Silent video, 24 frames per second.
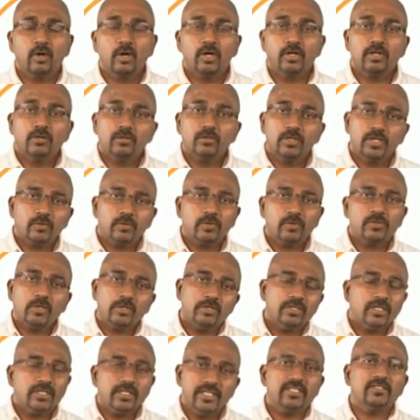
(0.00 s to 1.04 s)
Or it was
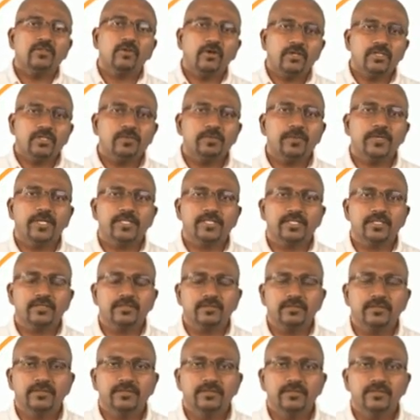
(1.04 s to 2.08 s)
not the least cost
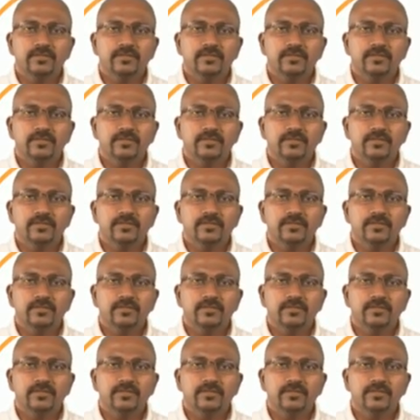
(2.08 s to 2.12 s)
production.